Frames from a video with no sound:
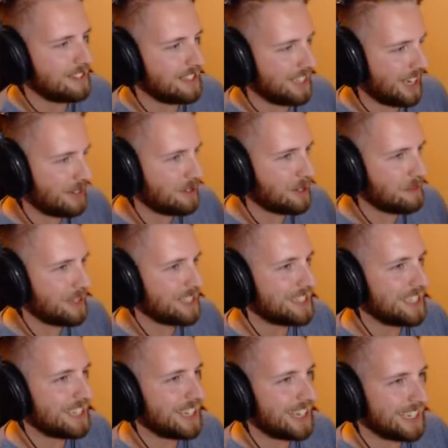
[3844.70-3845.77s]
I want to be
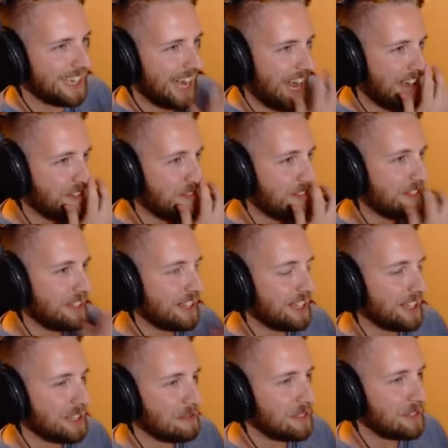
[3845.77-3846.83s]
C9 Gaff. I think
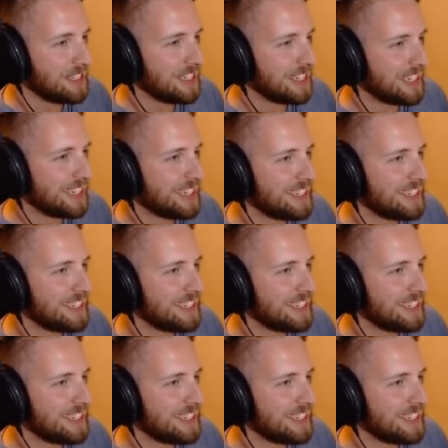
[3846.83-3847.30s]
that'd be sick.